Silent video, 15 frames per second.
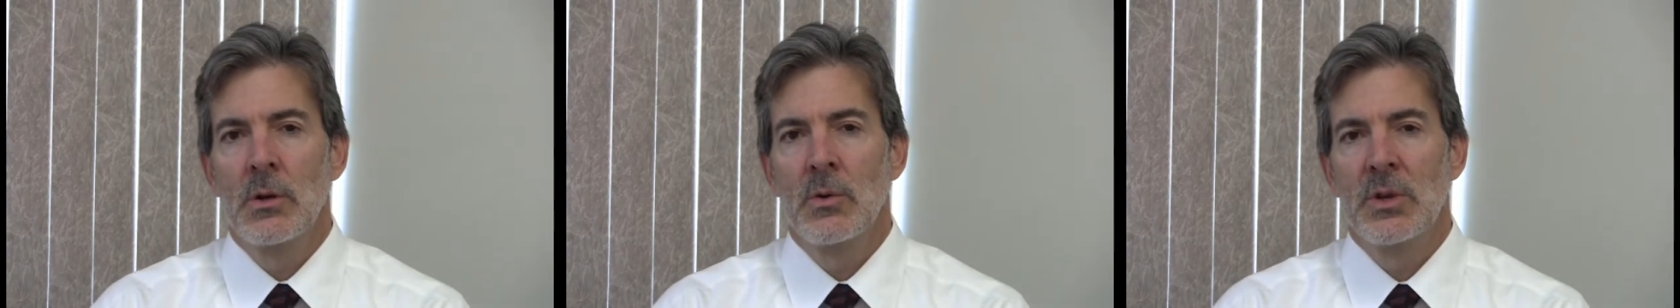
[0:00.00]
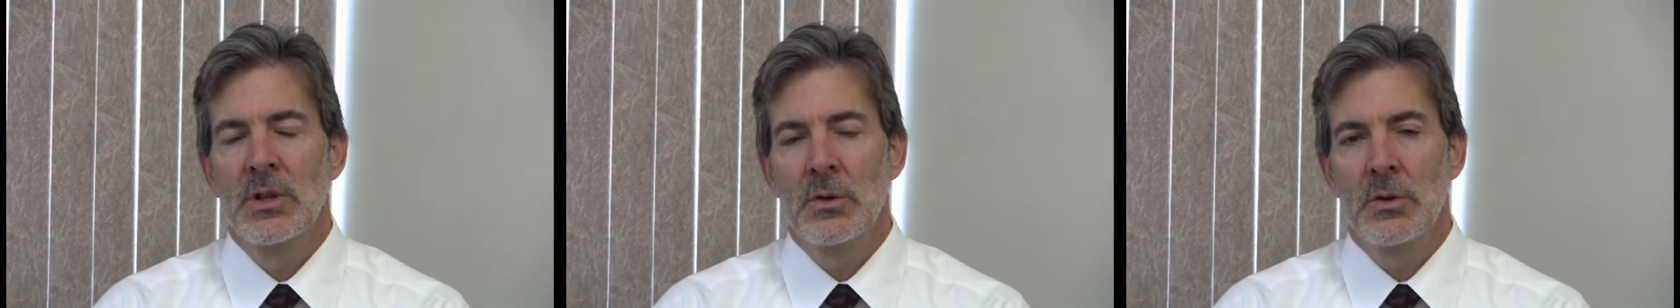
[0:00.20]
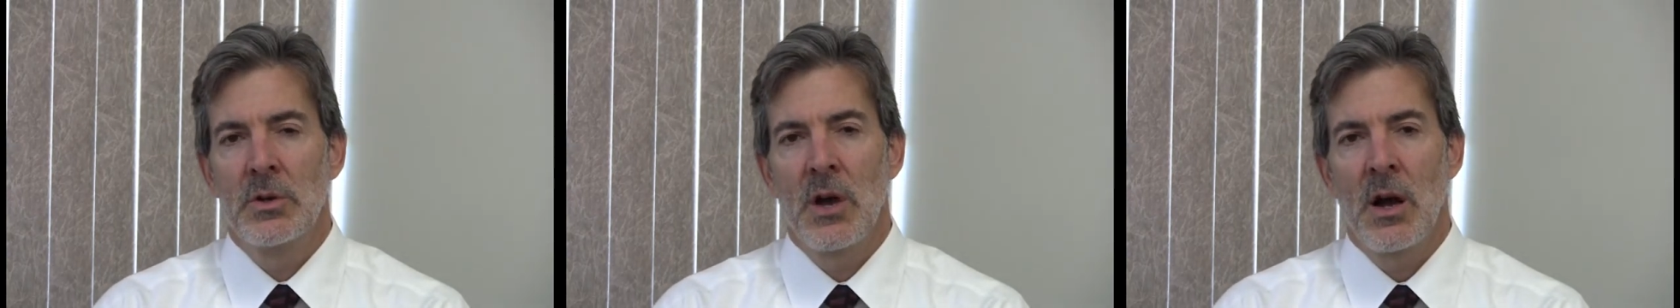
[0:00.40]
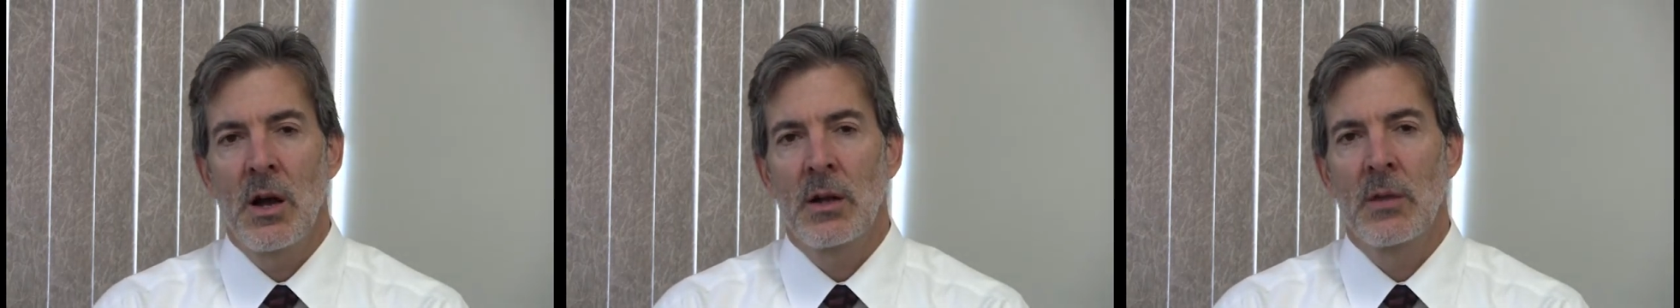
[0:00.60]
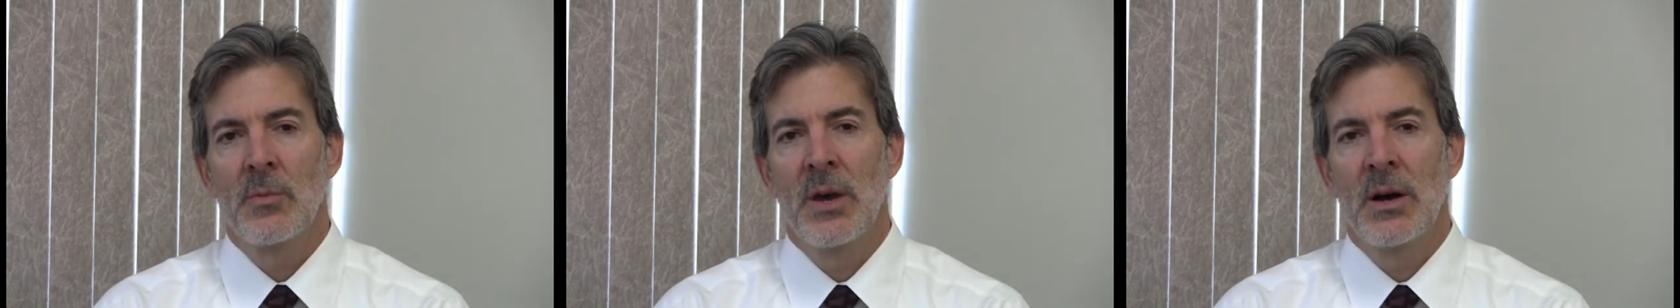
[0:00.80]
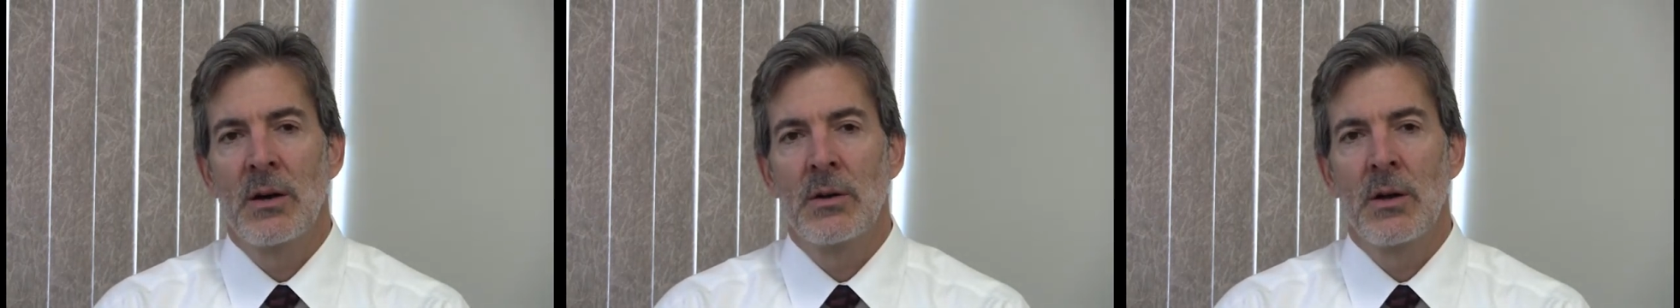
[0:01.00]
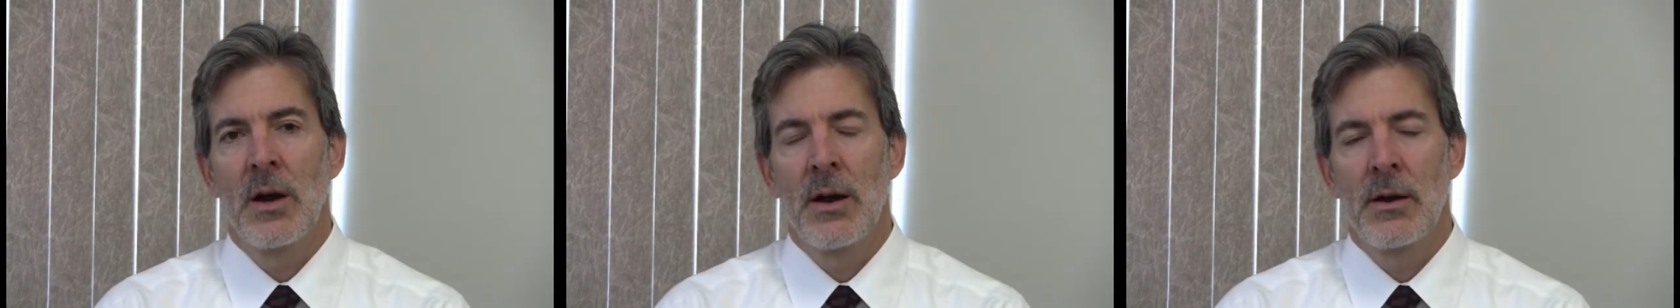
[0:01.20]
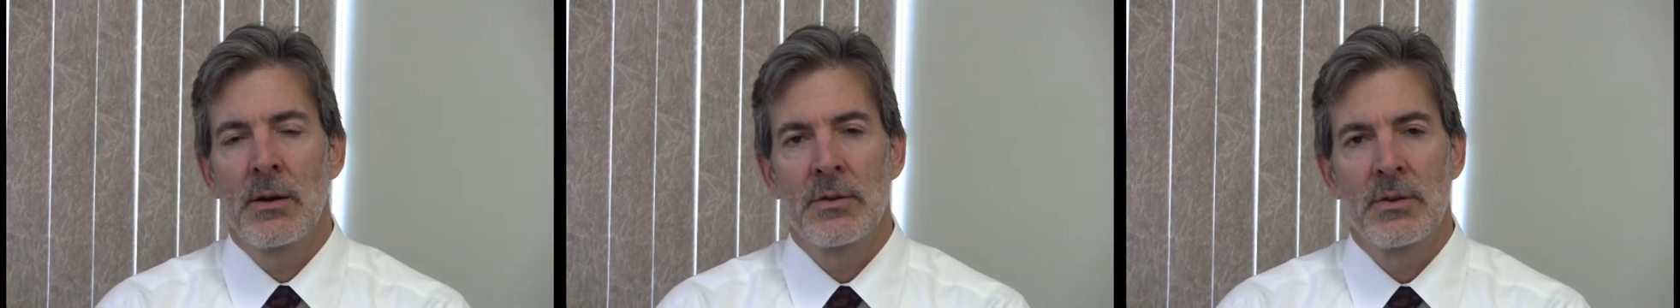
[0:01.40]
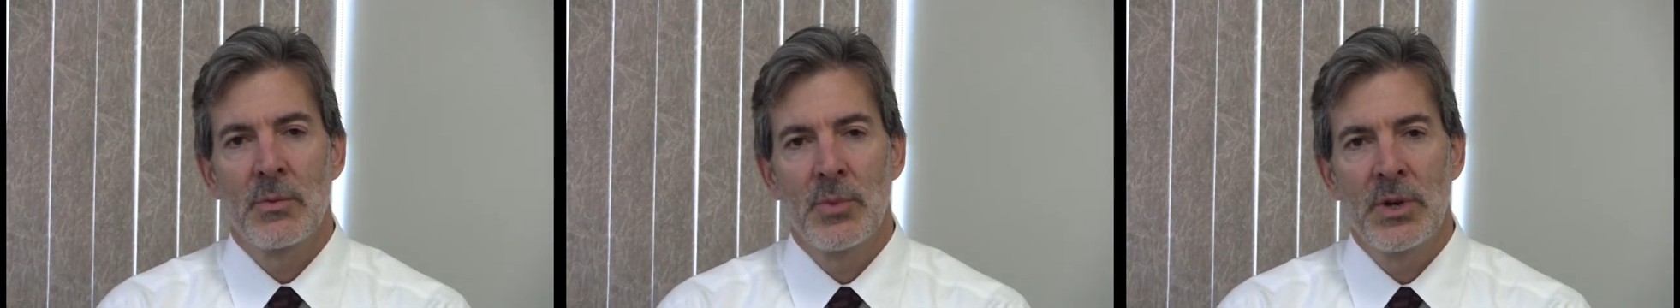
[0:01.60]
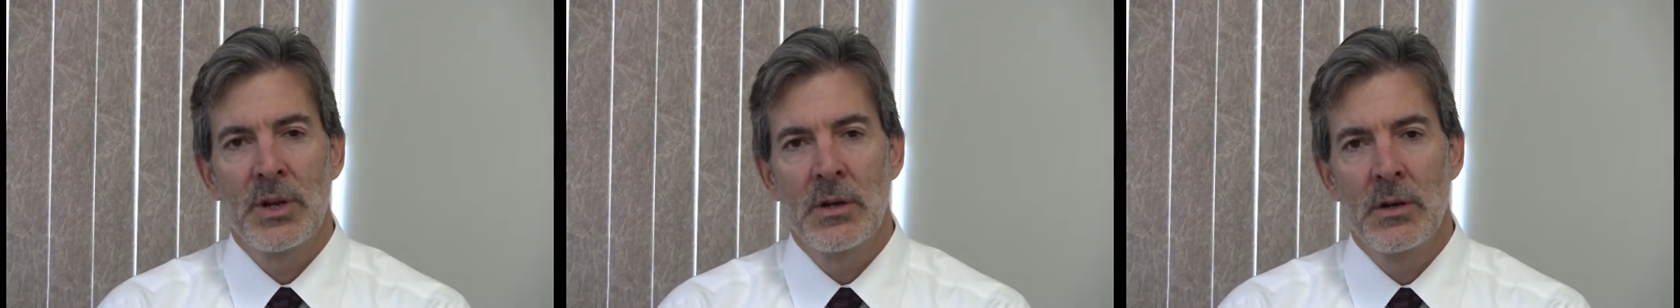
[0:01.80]
when you talk about hiring
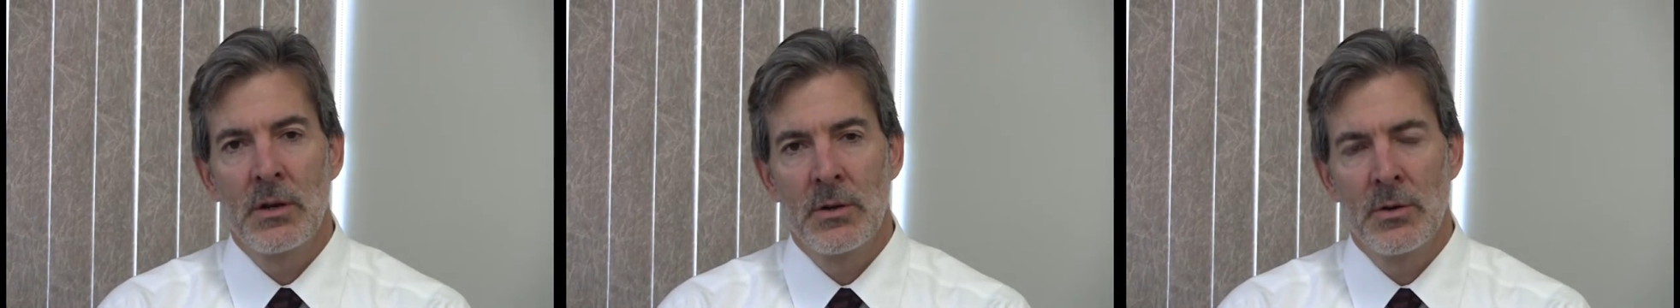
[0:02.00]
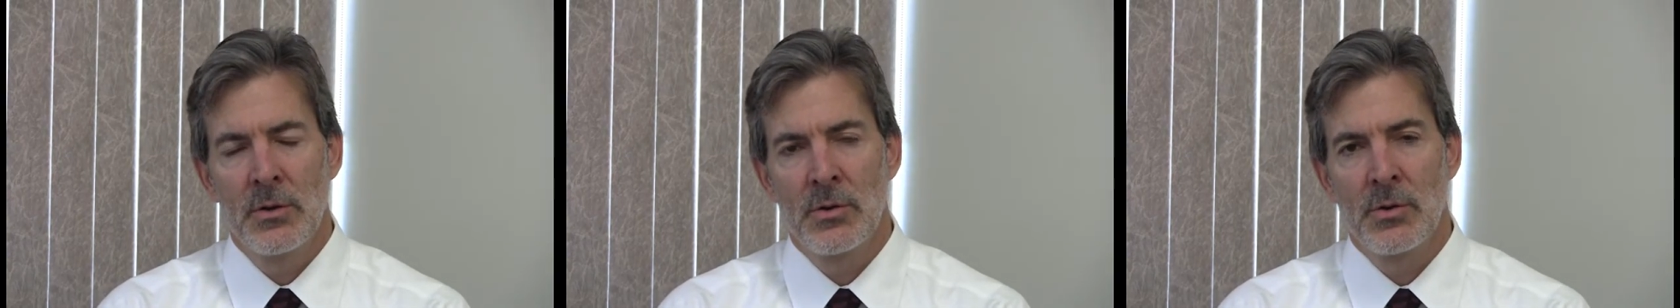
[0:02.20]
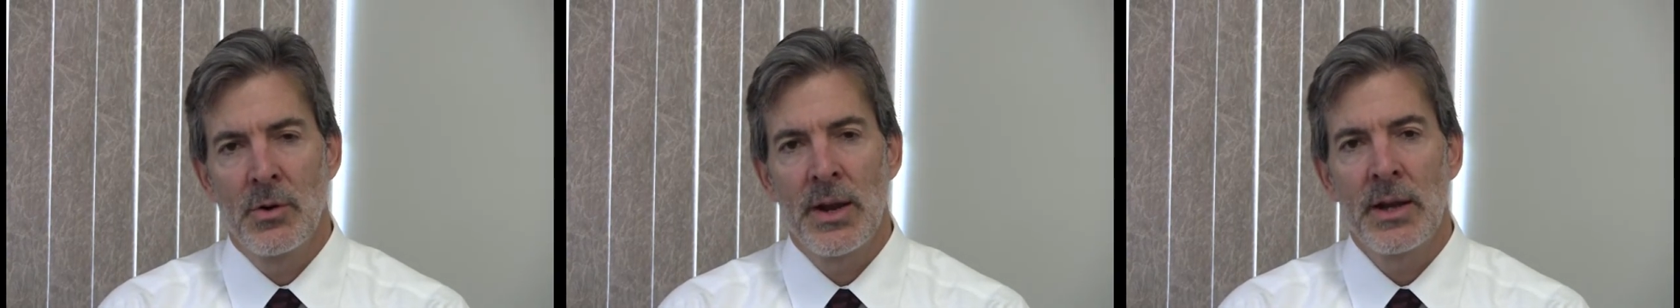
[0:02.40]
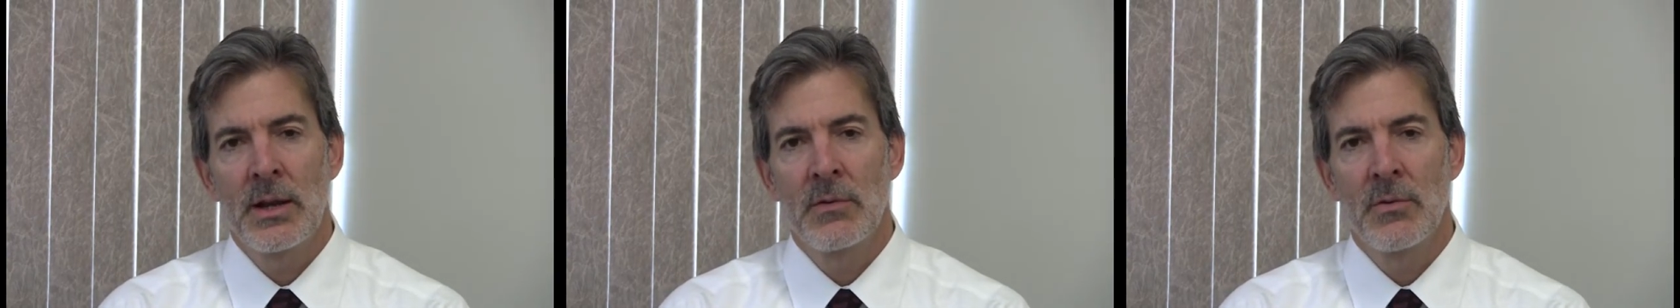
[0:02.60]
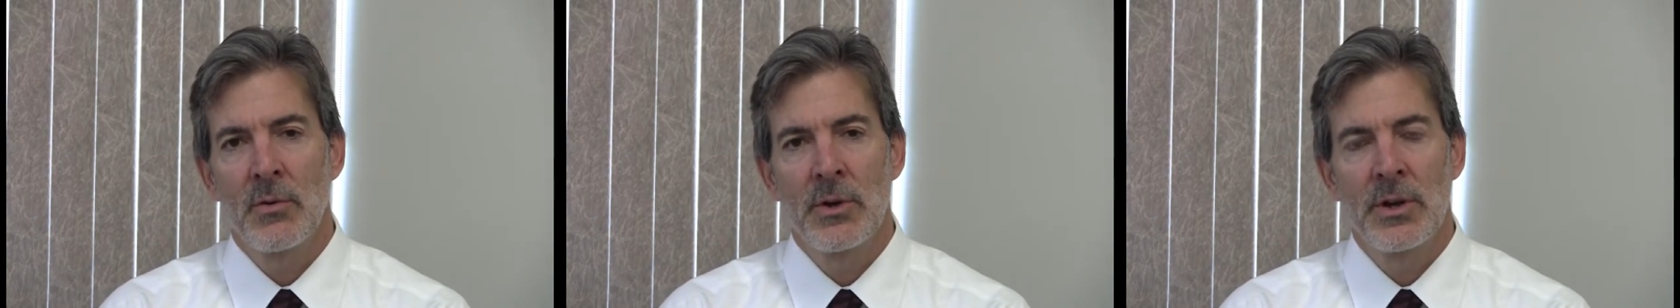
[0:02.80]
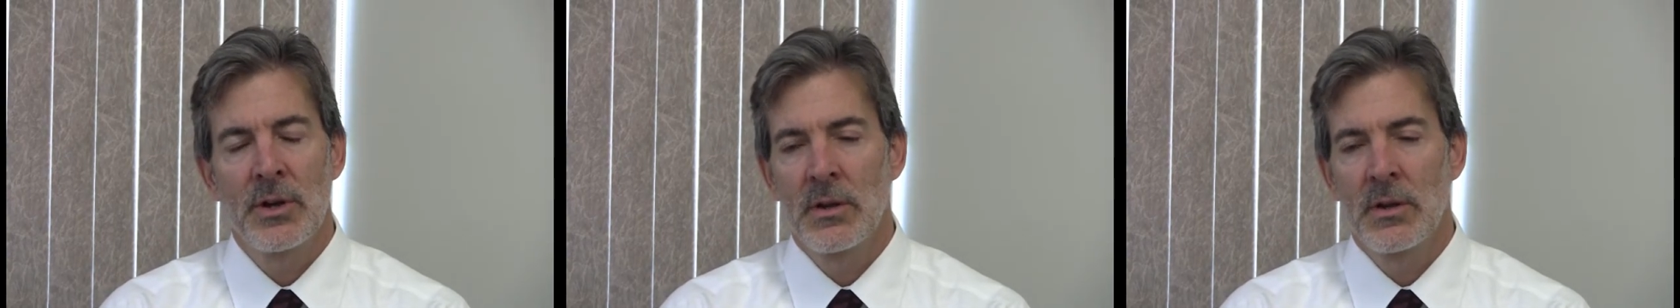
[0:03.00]
somebody to do training for you,